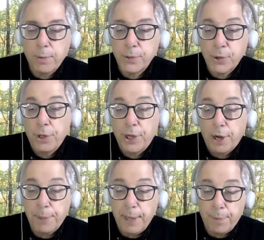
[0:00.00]
It was all
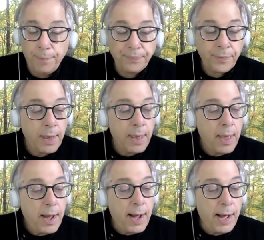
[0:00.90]
young people,
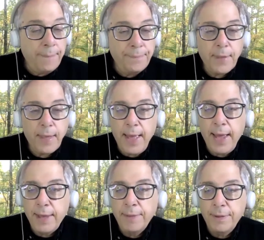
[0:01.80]
um,
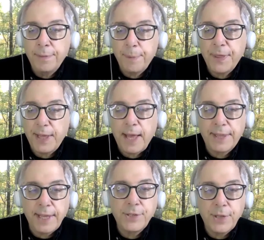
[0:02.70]
and but they
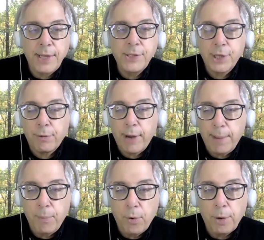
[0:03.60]
liked
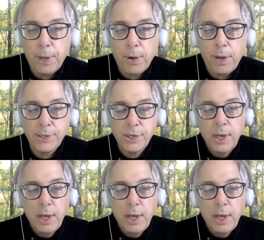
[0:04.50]
Instagram more because